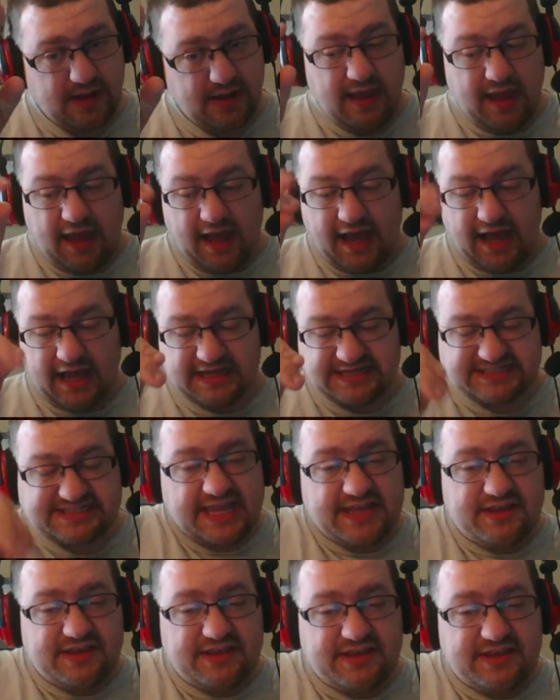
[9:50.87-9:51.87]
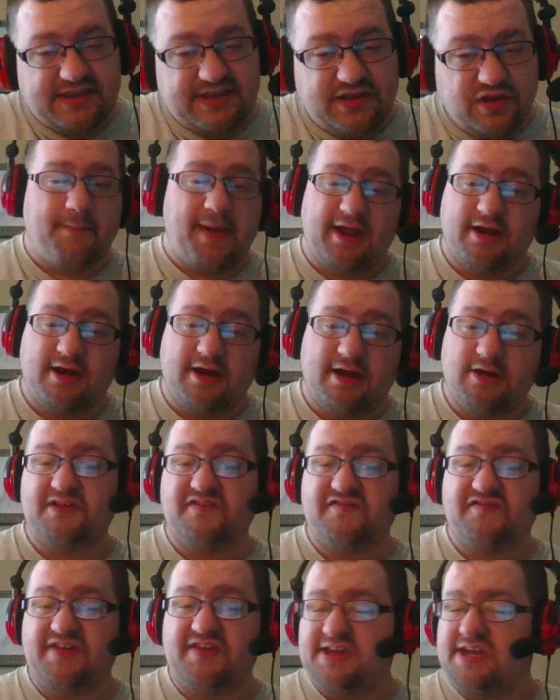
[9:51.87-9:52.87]
Stay tuned for that Battle Arena
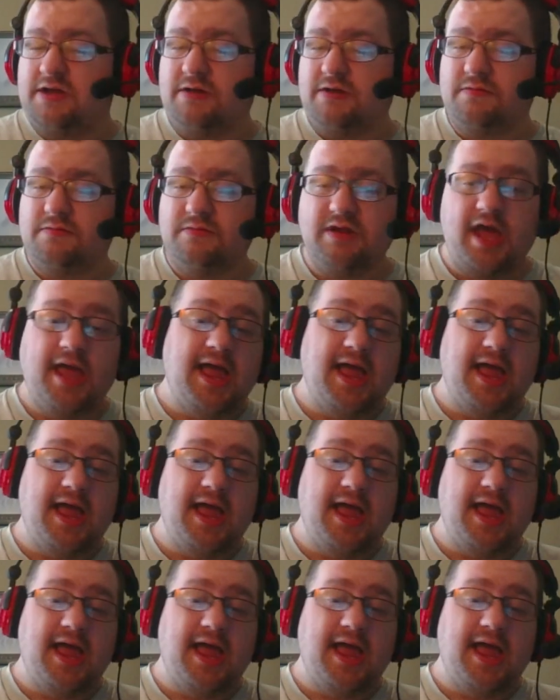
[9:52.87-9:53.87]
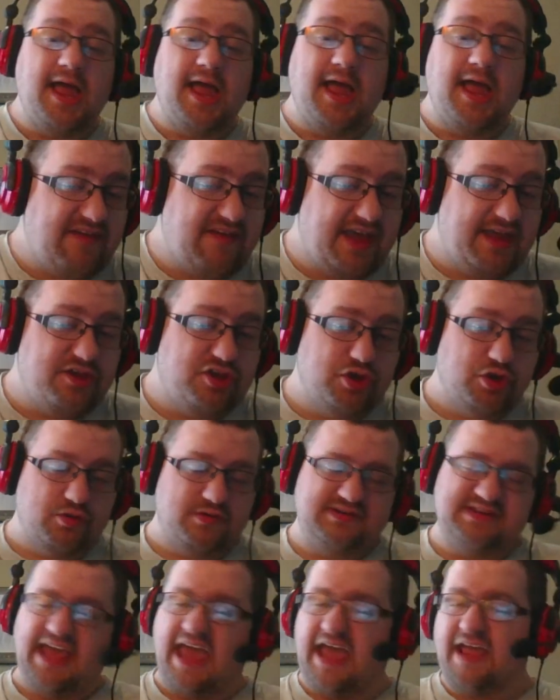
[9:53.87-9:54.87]
video. I'm also going to have a new
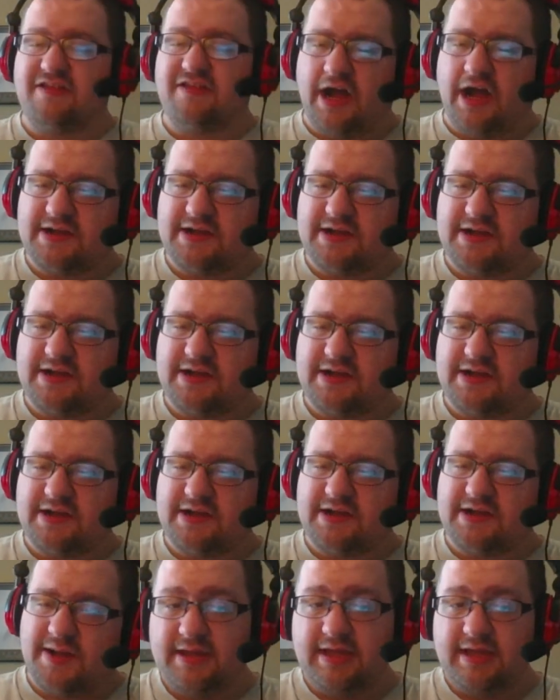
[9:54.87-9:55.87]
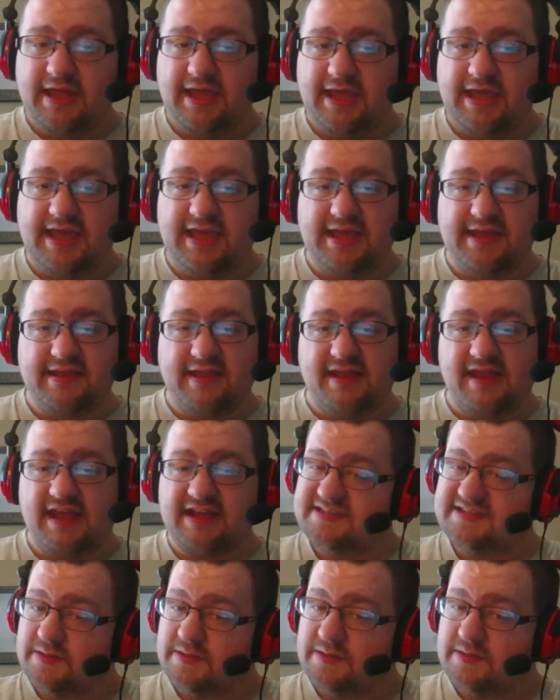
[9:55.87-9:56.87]
tech talk coming up in the next
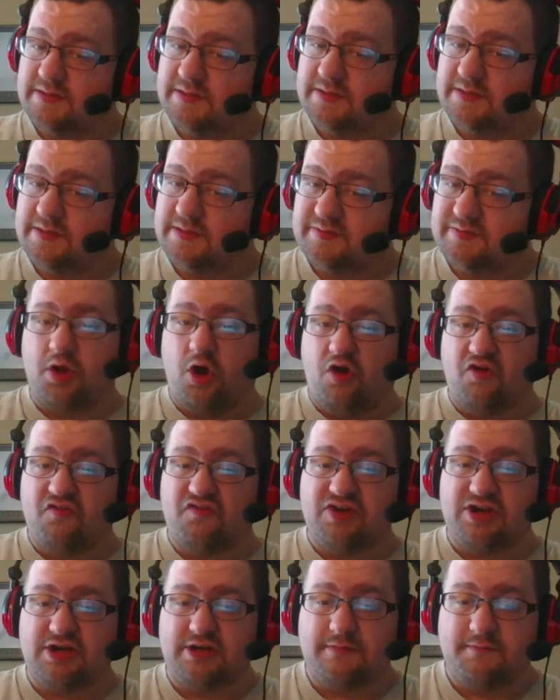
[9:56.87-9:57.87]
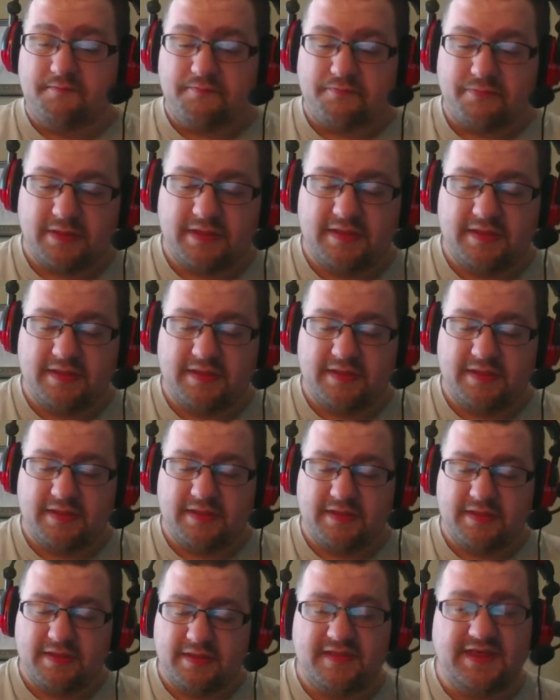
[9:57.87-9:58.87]
couple days, going over the
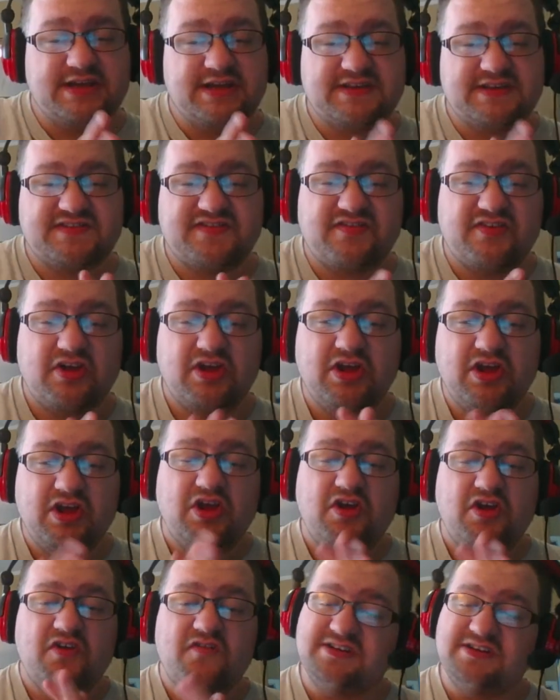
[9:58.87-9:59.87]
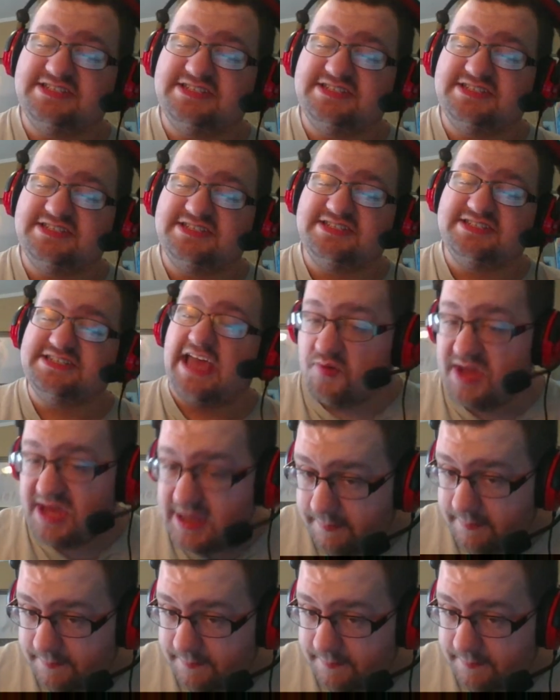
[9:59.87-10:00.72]
reveals for set 3.